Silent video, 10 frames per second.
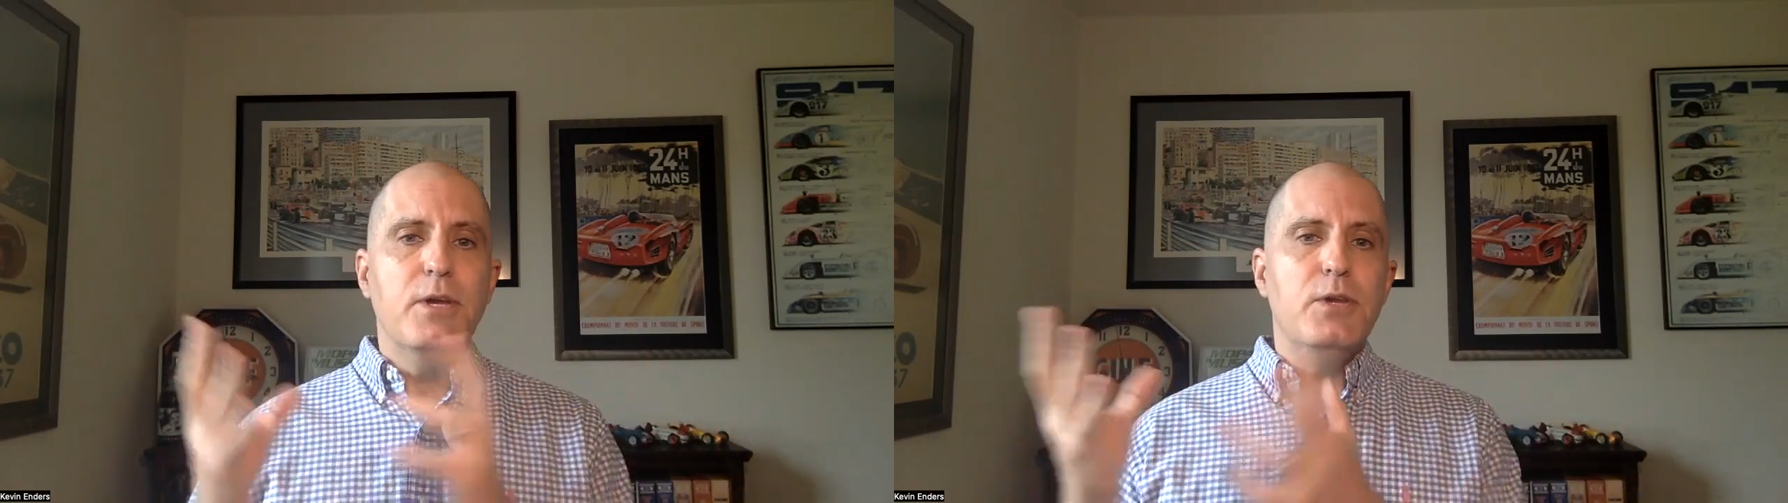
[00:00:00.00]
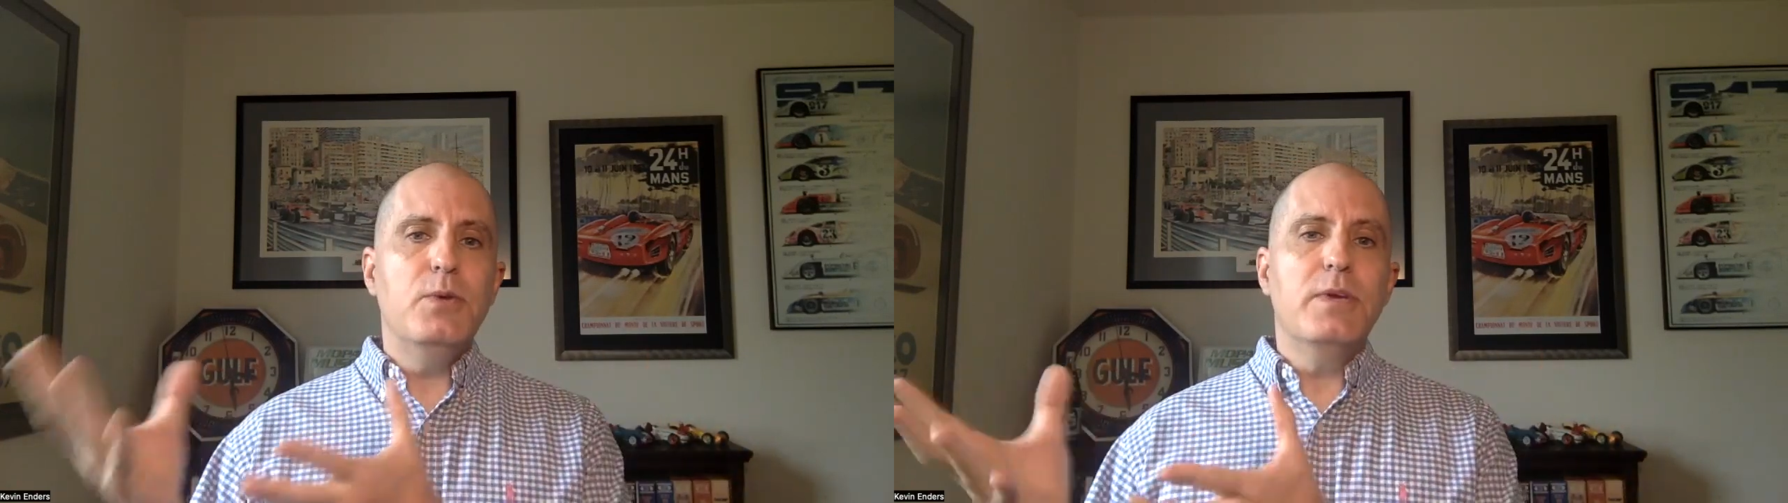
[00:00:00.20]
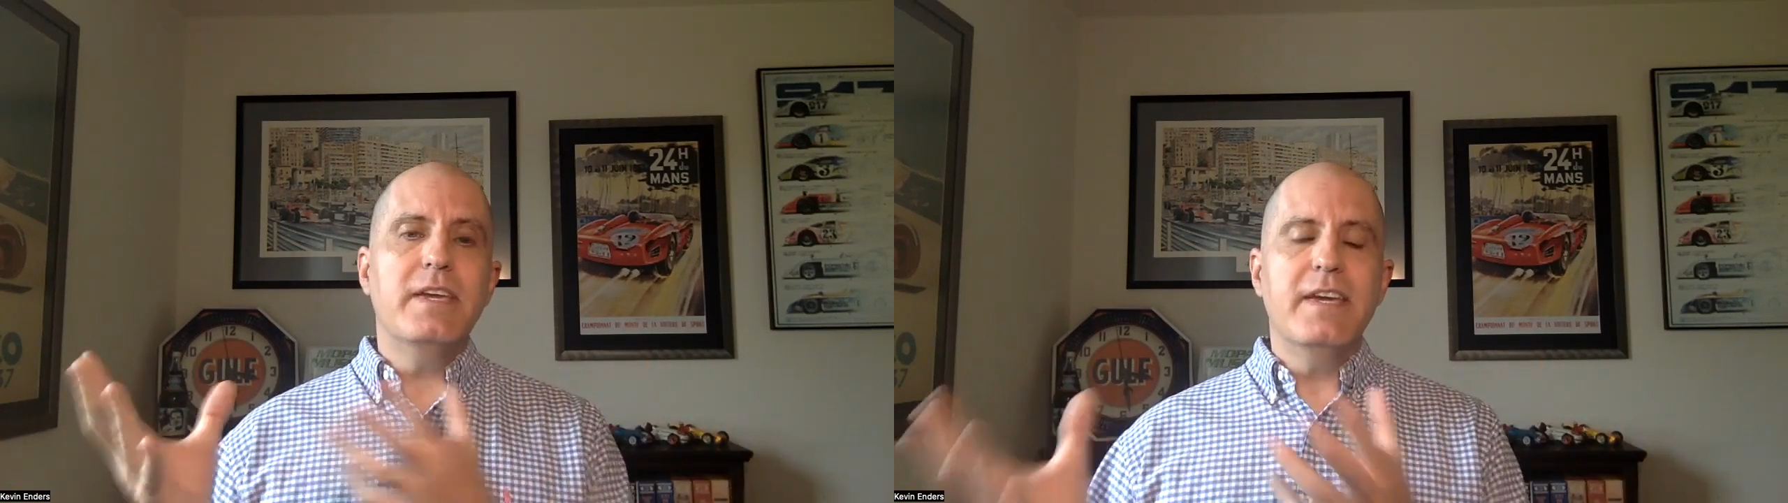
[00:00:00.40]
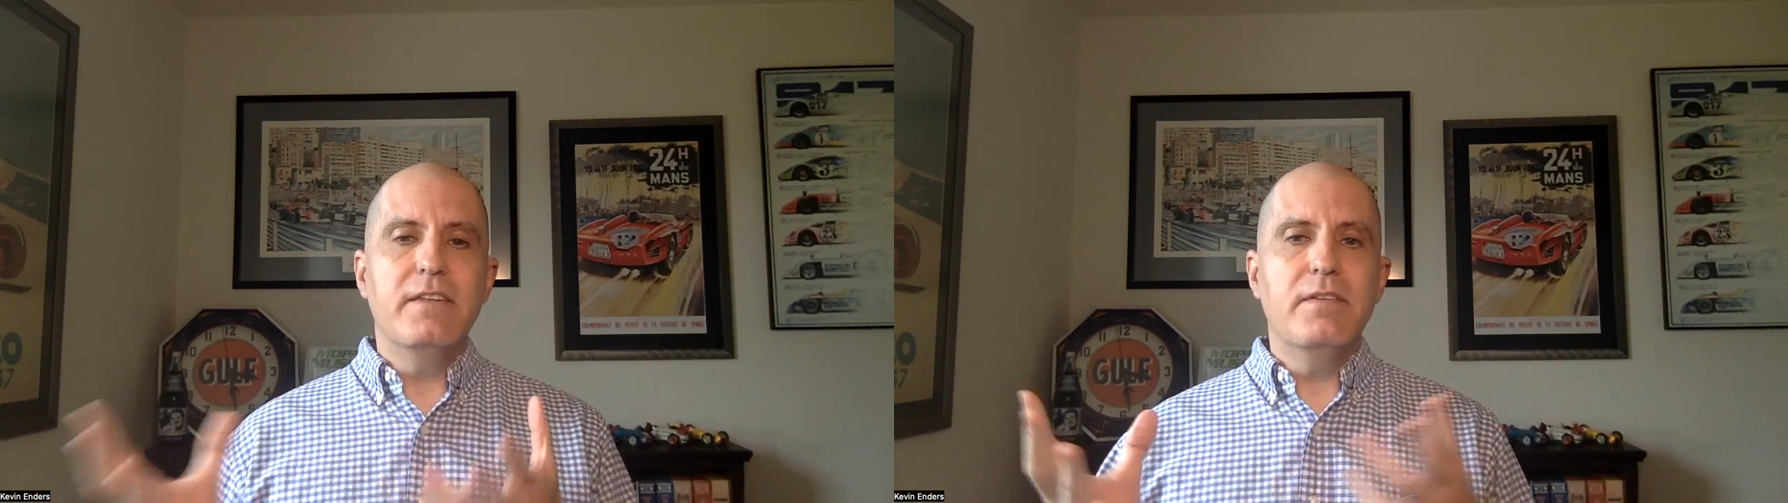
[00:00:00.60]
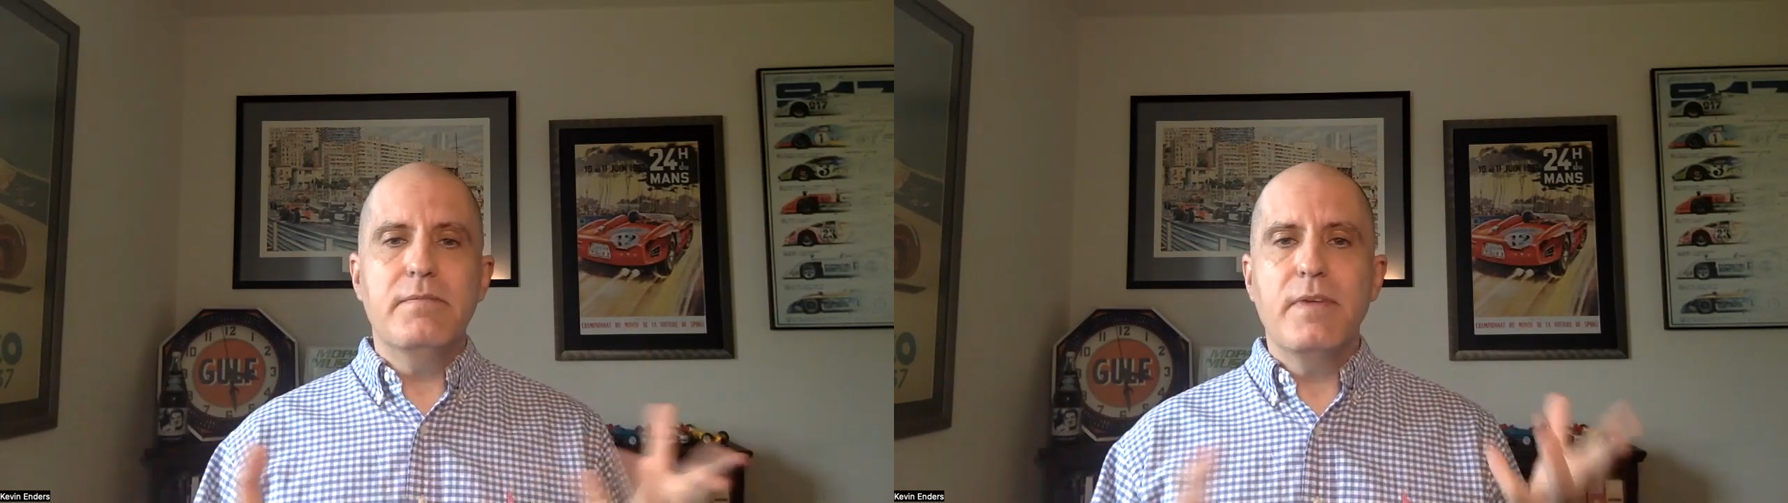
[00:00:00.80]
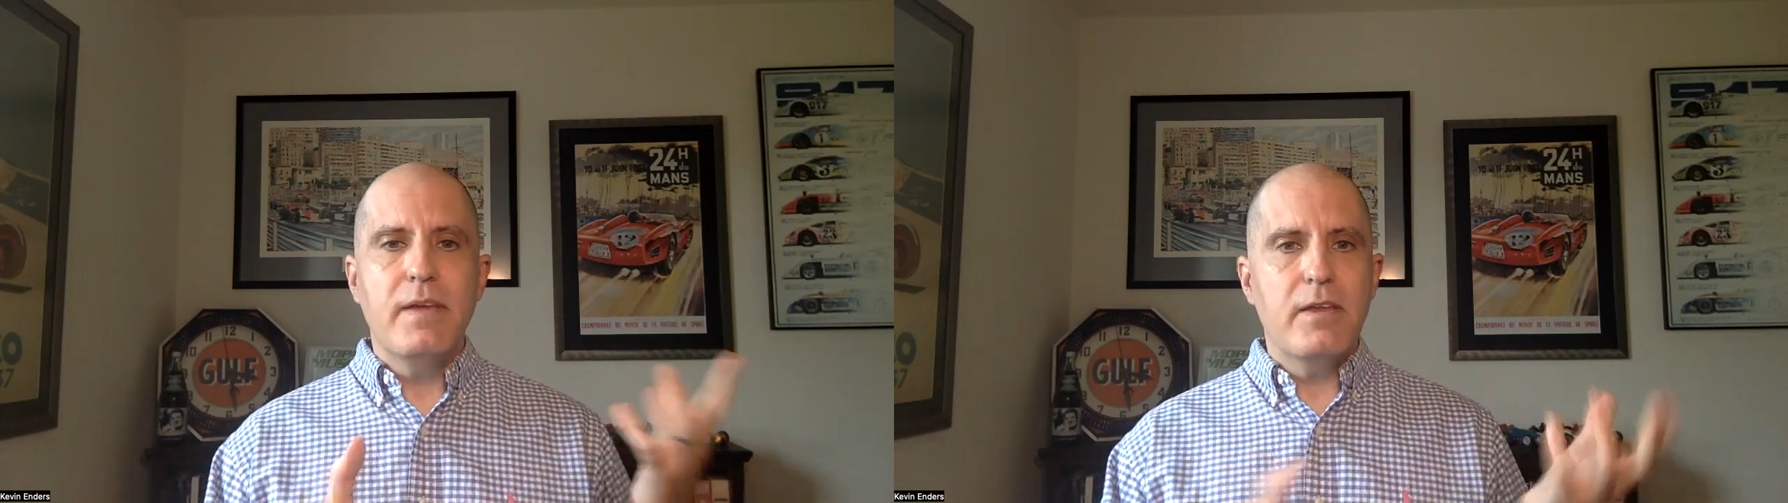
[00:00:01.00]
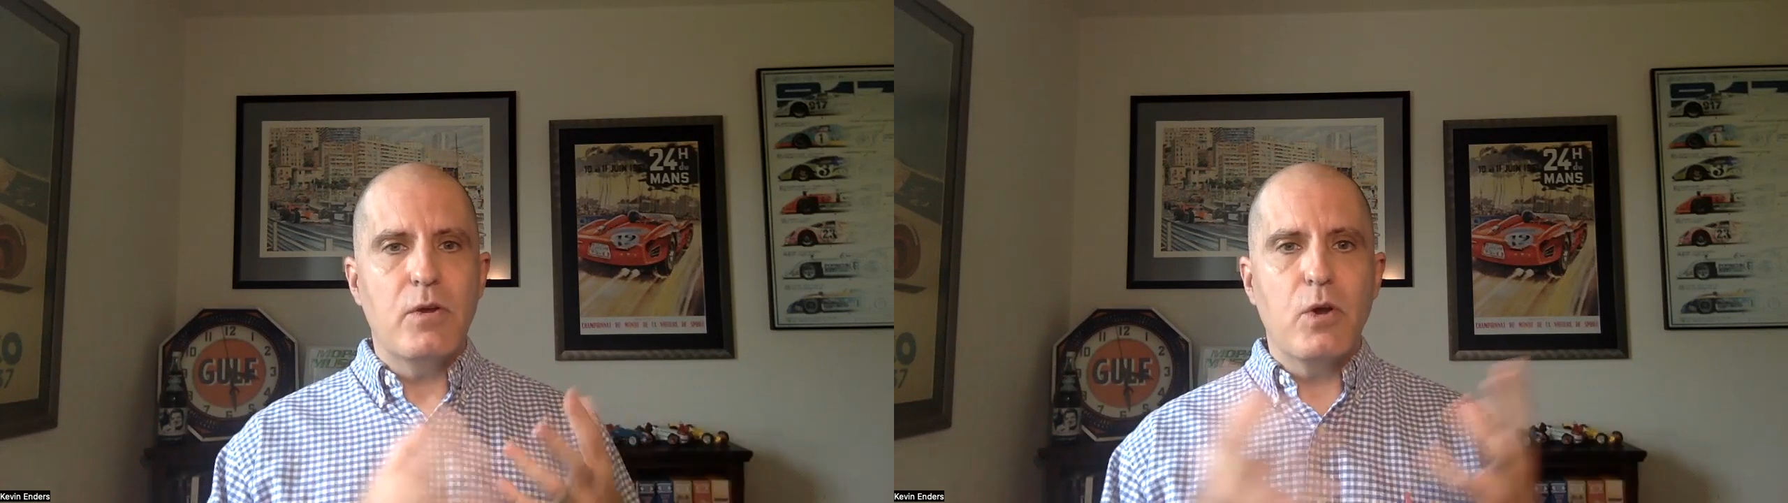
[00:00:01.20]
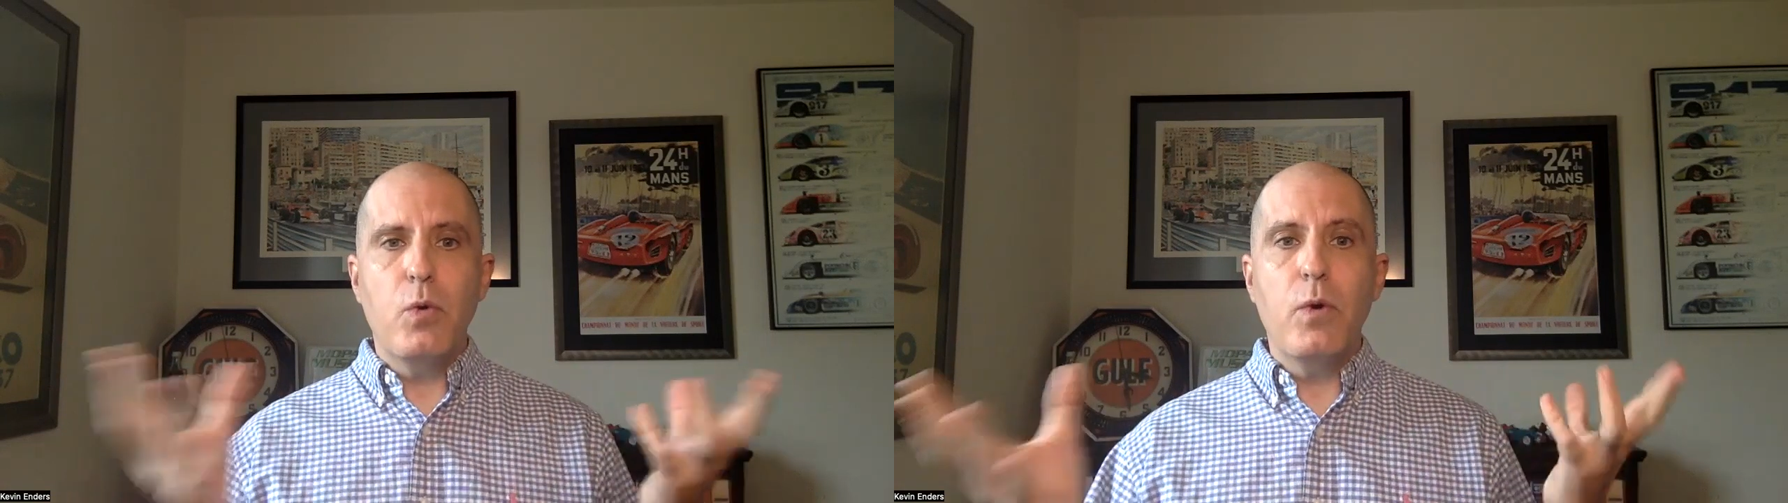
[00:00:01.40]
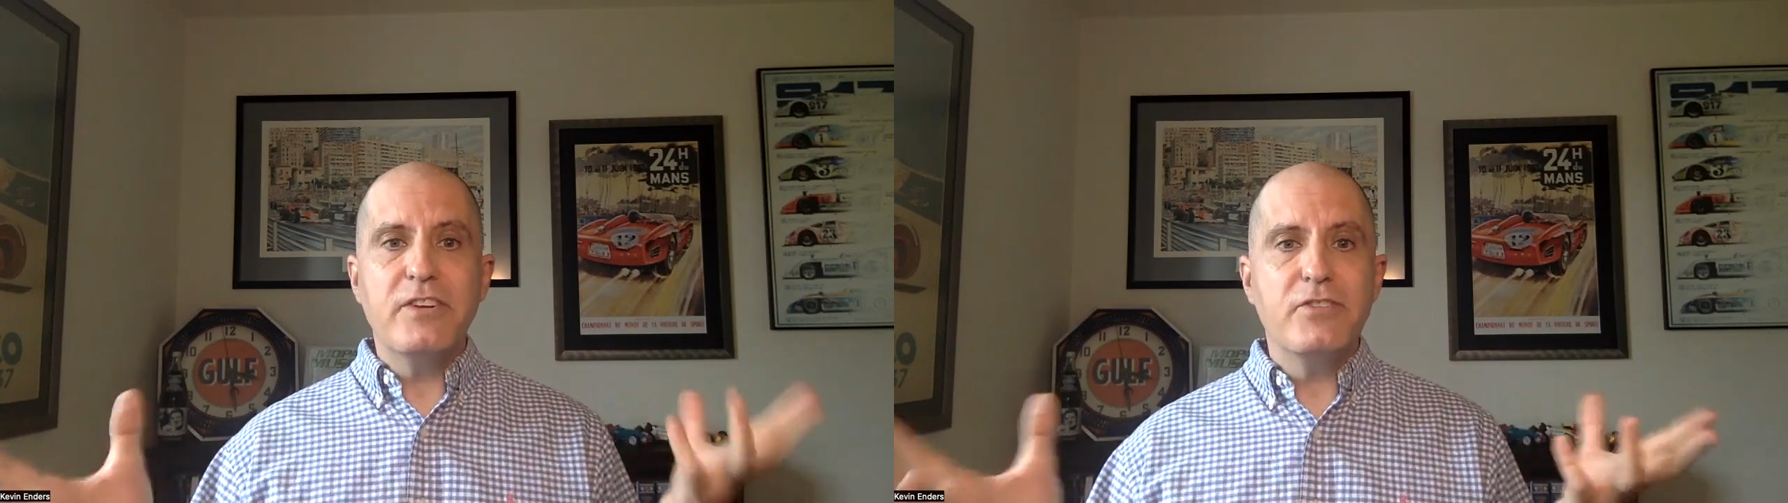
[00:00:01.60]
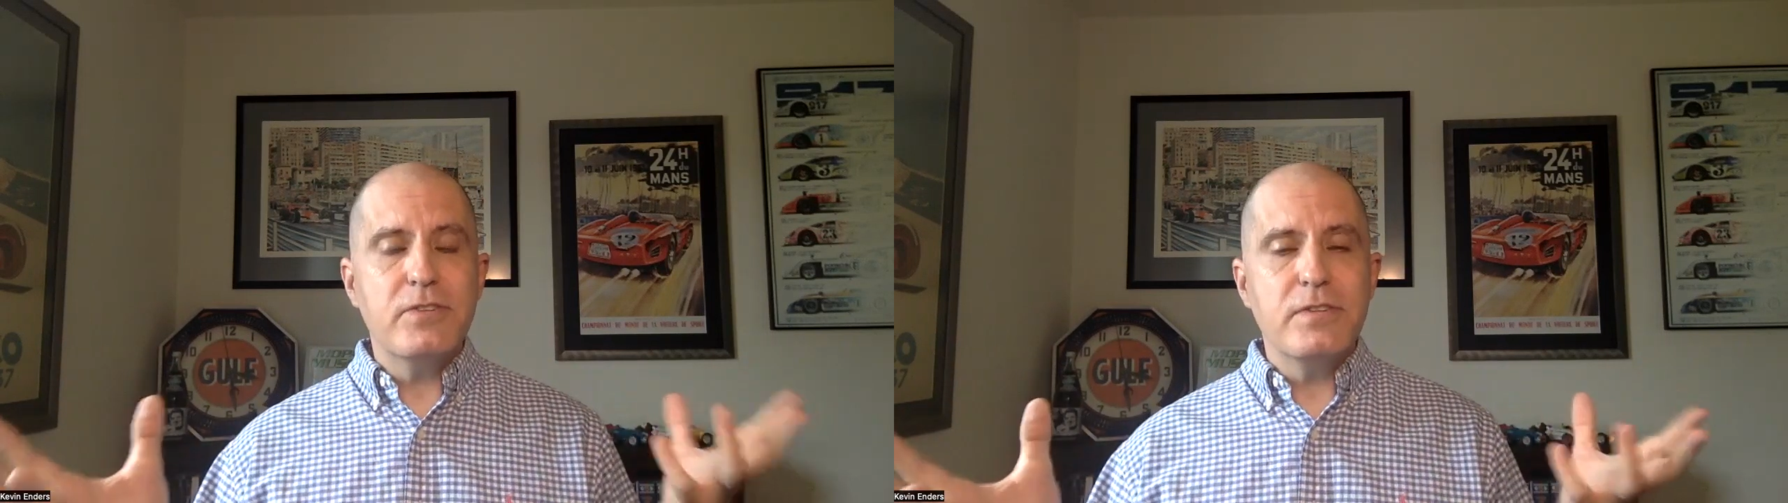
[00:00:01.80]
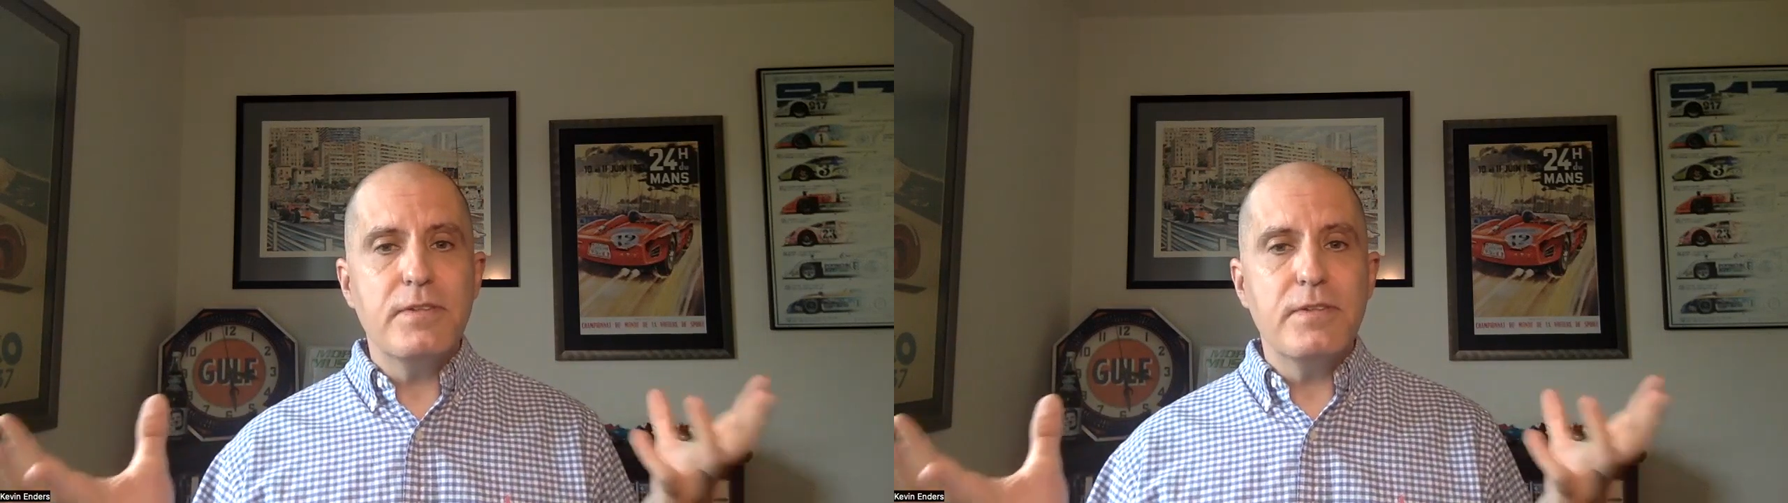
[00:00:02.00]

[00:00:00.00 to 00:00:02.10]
You can, question